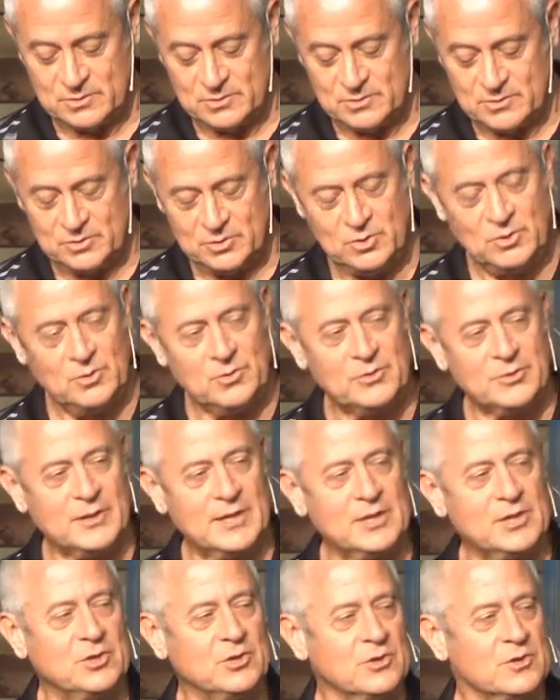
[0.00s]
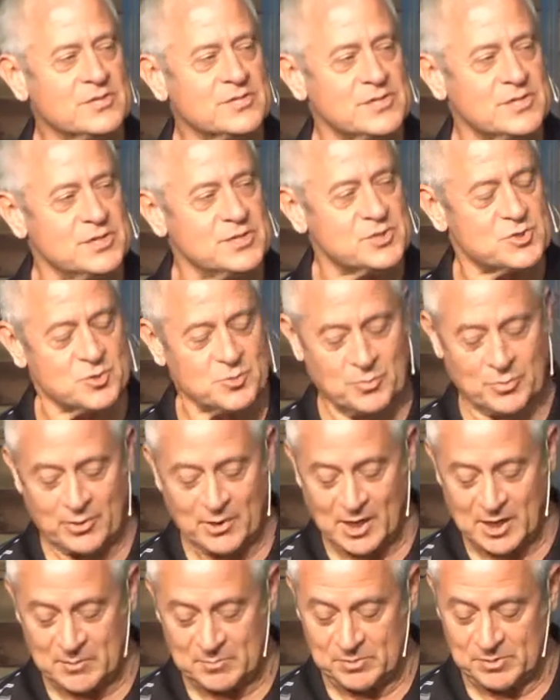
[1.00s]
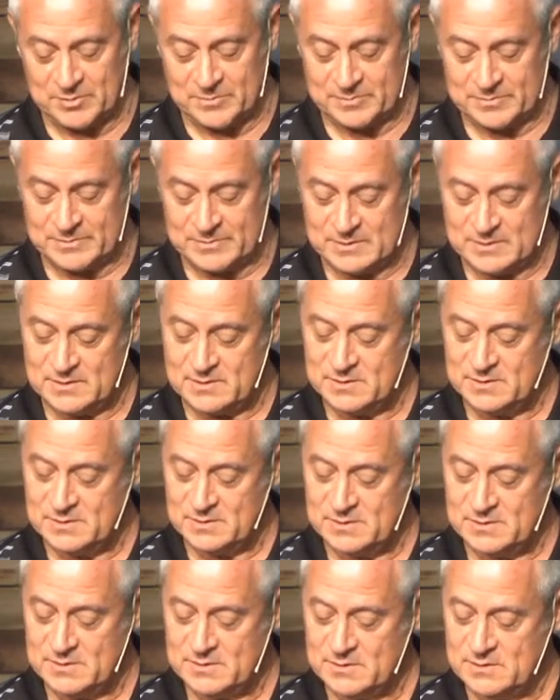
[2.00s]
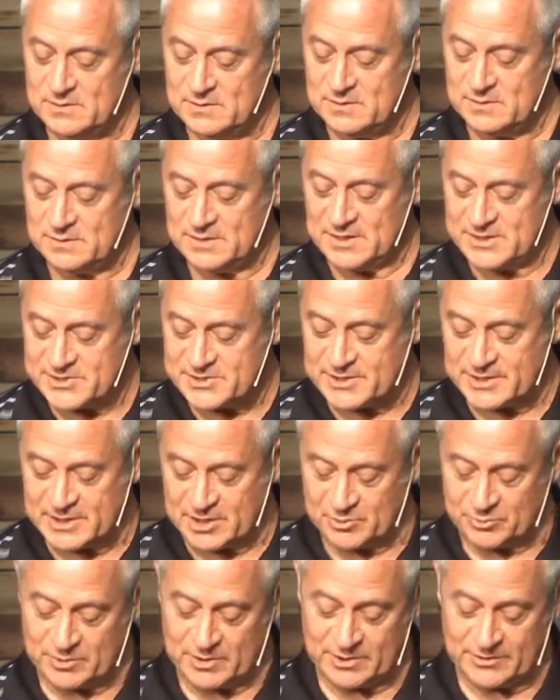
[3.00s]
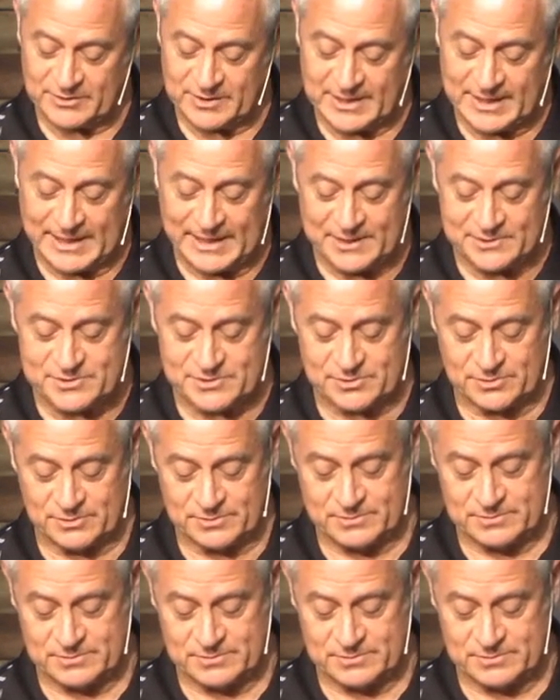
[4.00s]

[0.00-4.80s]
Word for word: You think your essential problem is to get rid of the cancer.